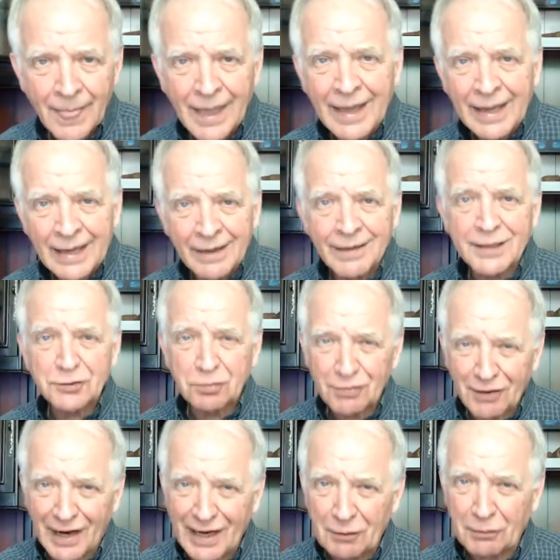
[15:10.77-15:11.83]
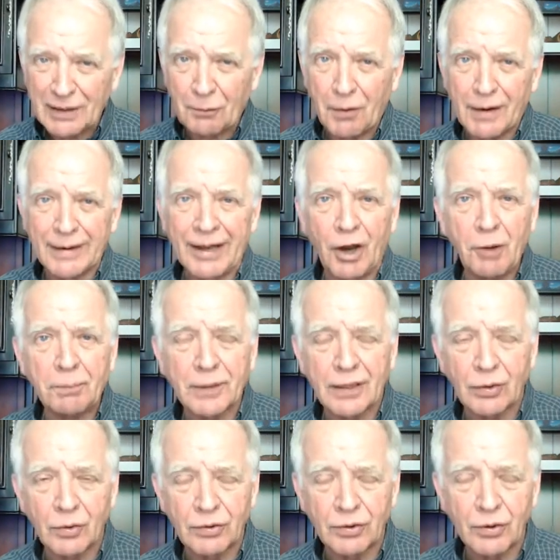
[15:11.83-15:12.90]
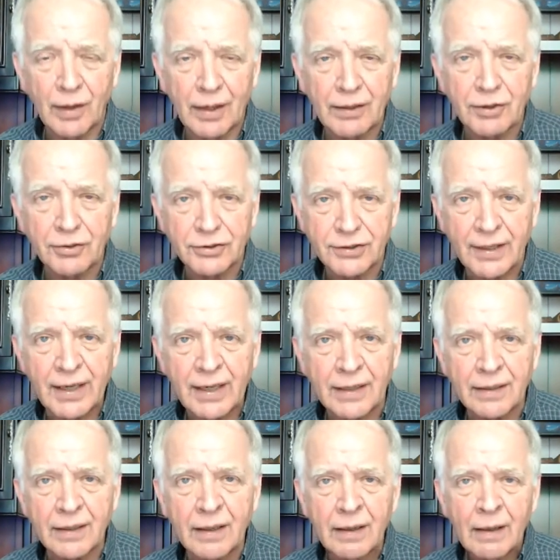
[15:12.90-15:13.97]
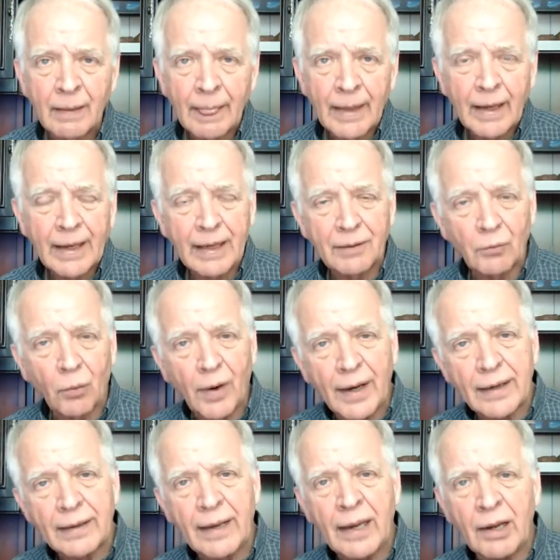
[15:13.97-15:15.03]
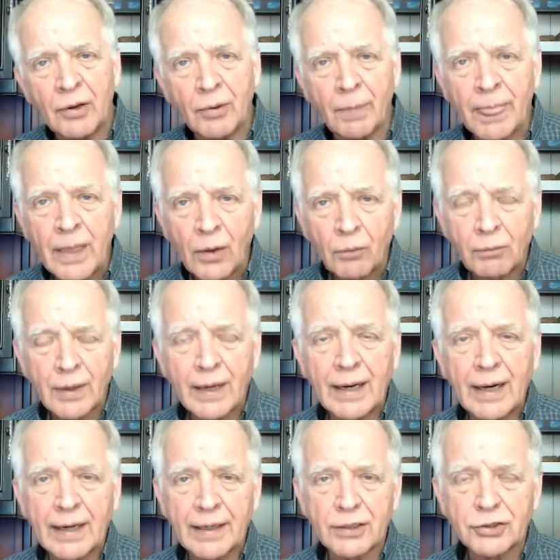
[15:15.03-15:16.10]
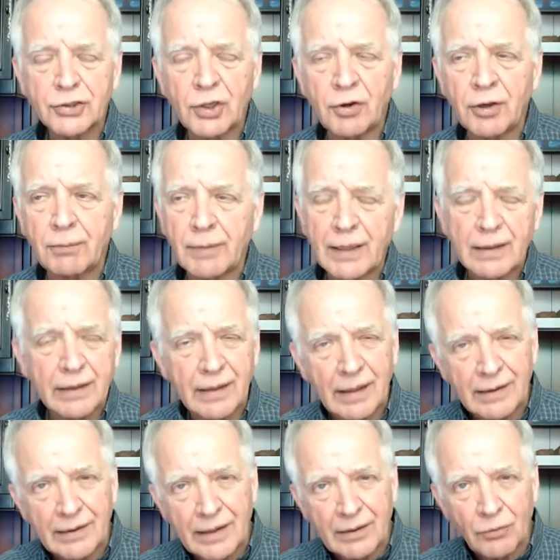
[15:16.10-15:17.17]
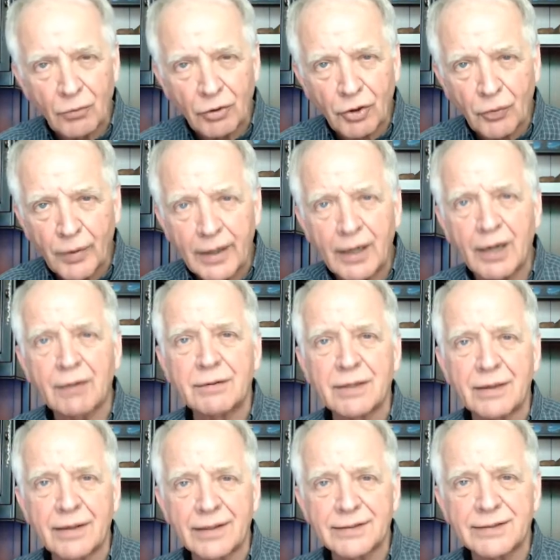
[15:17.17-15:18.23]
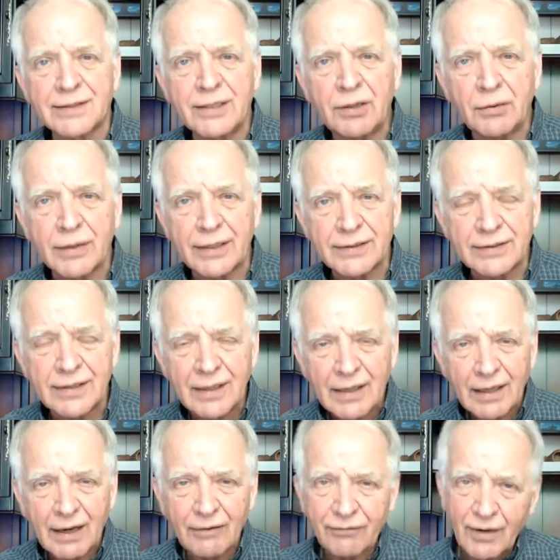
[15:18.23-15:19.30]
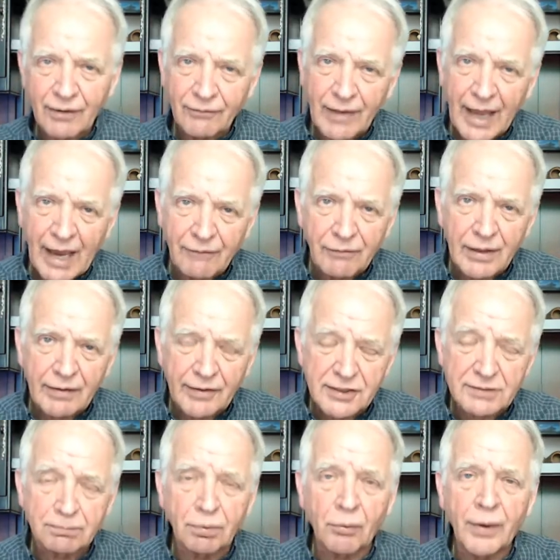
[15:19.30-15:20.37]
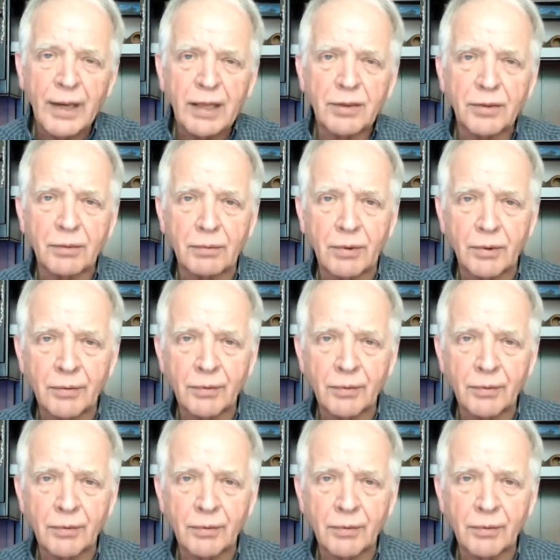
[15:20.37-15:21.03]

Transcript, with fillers: And that's kind of what I want to help you to, understand. And right now, what God is showing me in, in, in where we are in this series of, of having this breakthrough